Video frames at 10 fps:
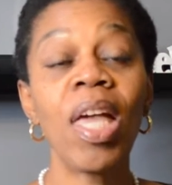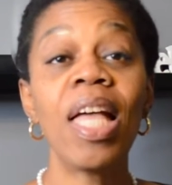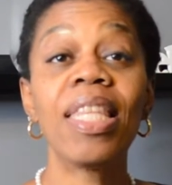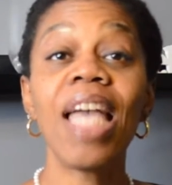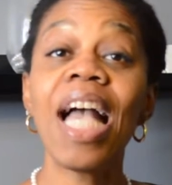
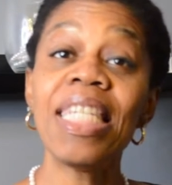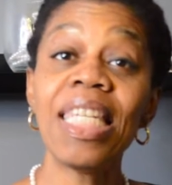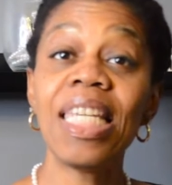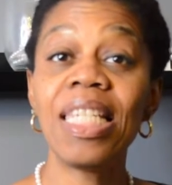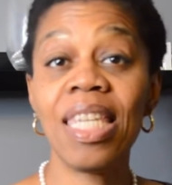The
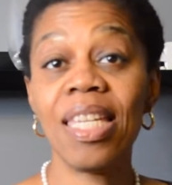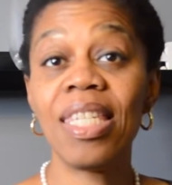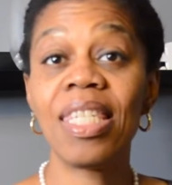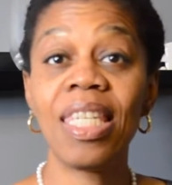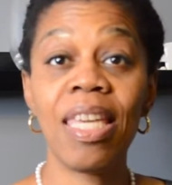
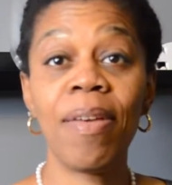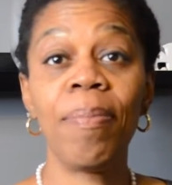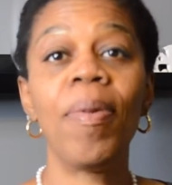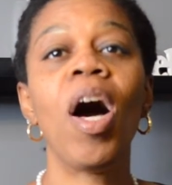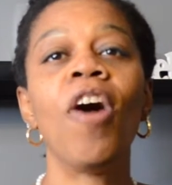
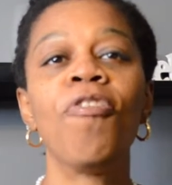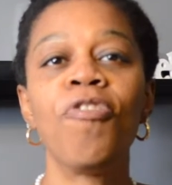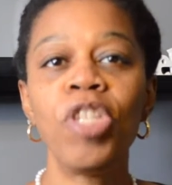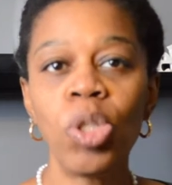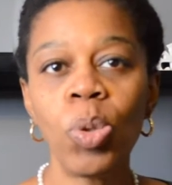ICD-10-CM
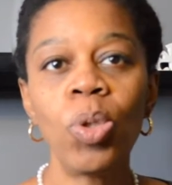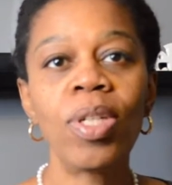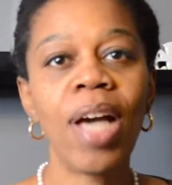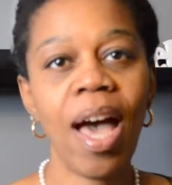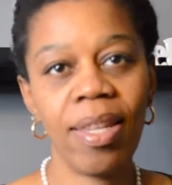official
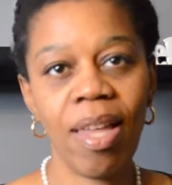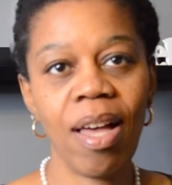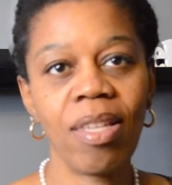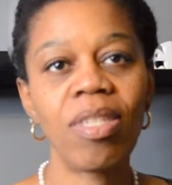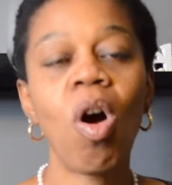
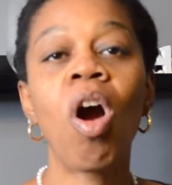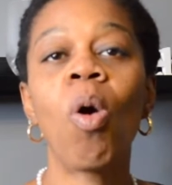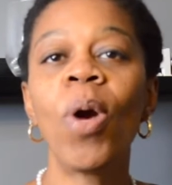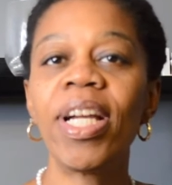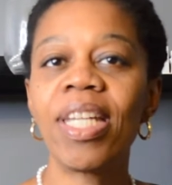guidelines are
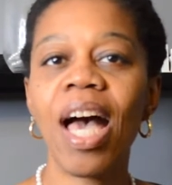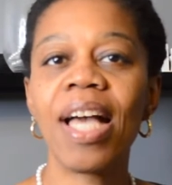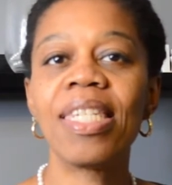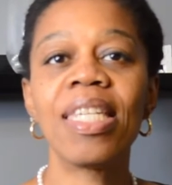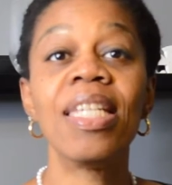
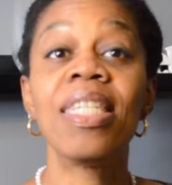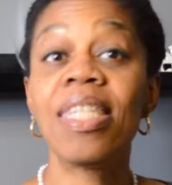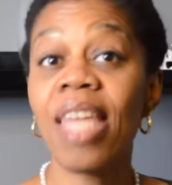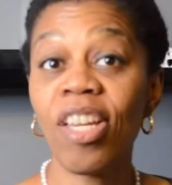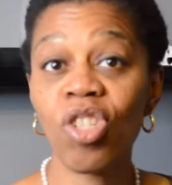organized into
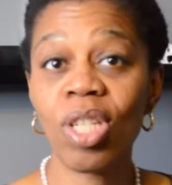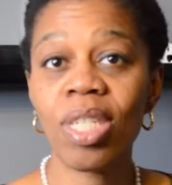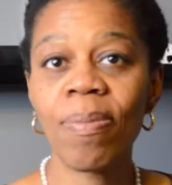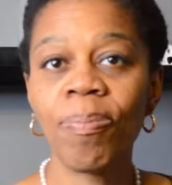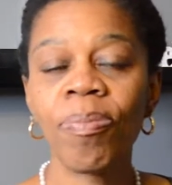
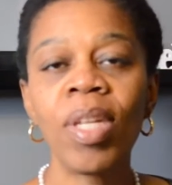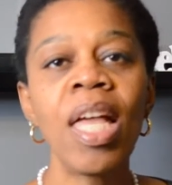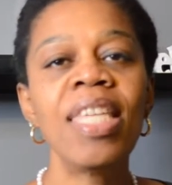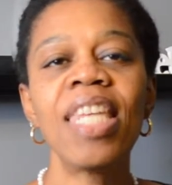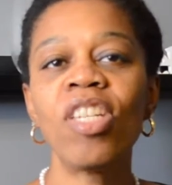sections.
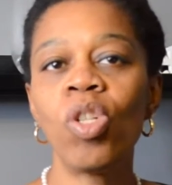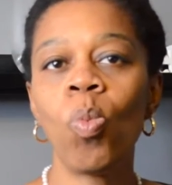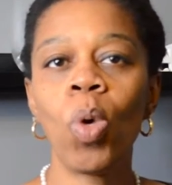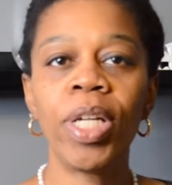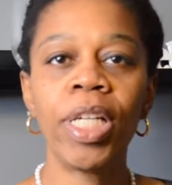Section
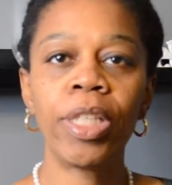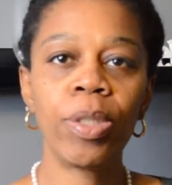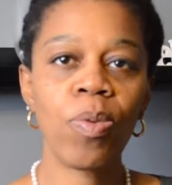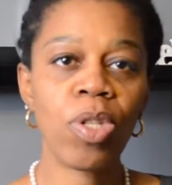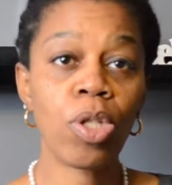1
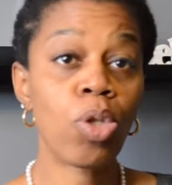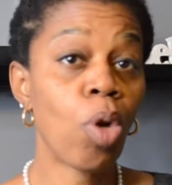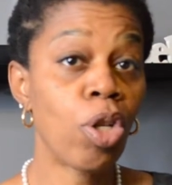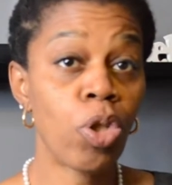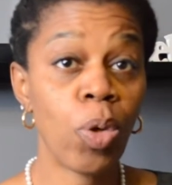includes the
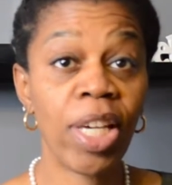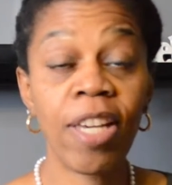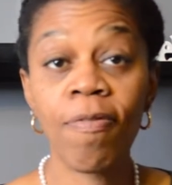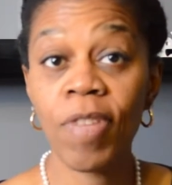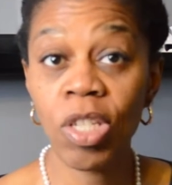structure and
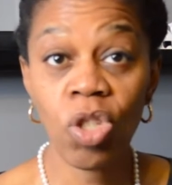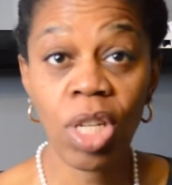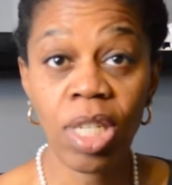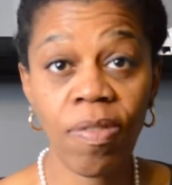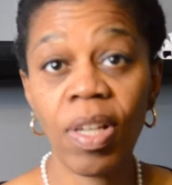
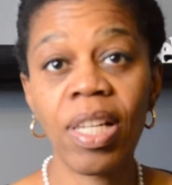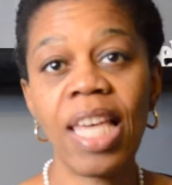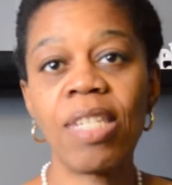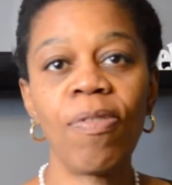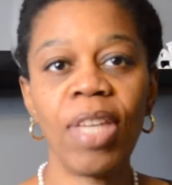conventions of the
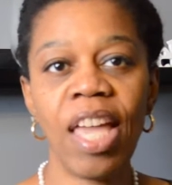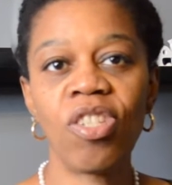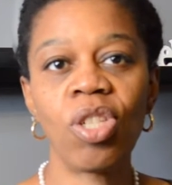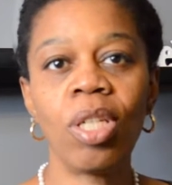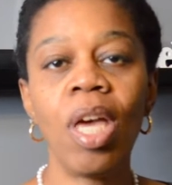
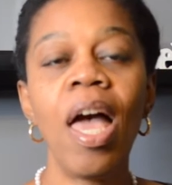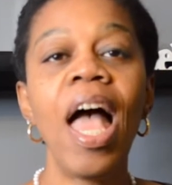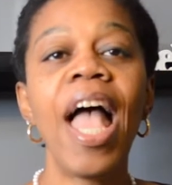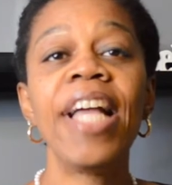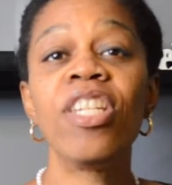classification
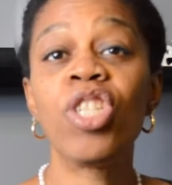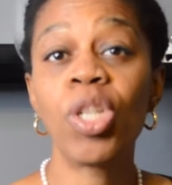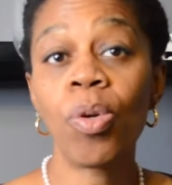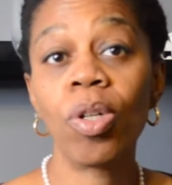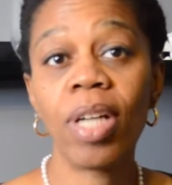and
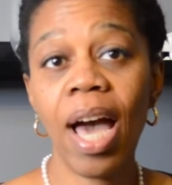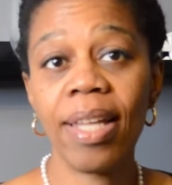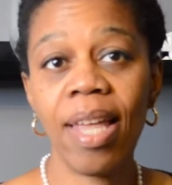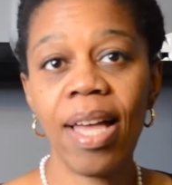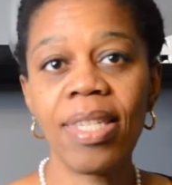general
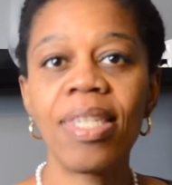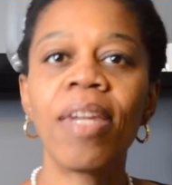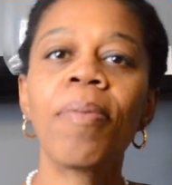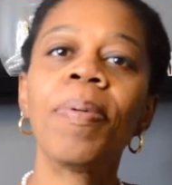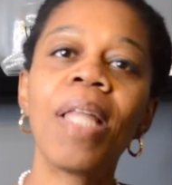guidelines that
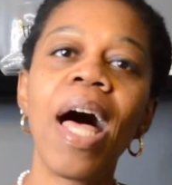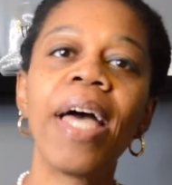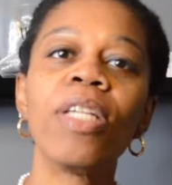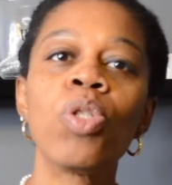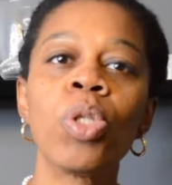
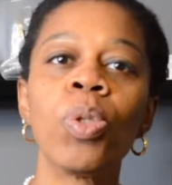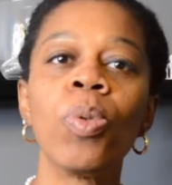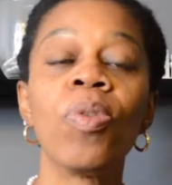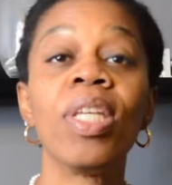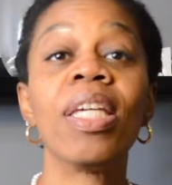apply
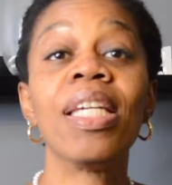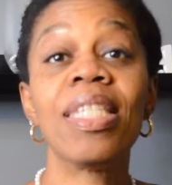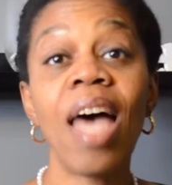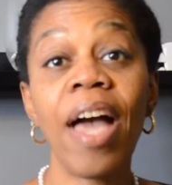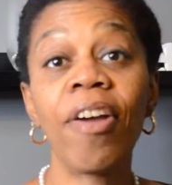to the
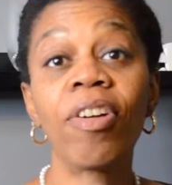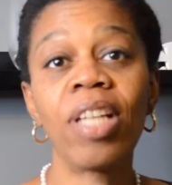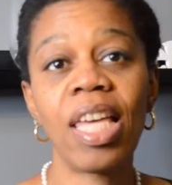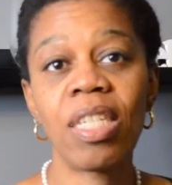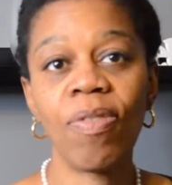entire
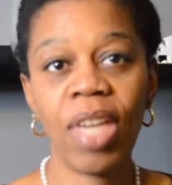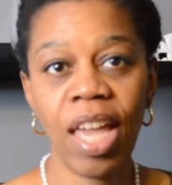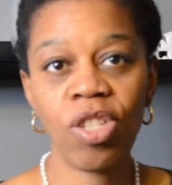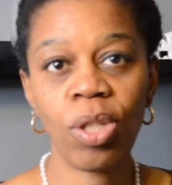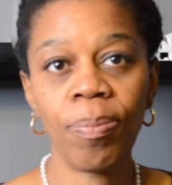
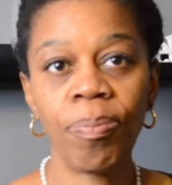classification,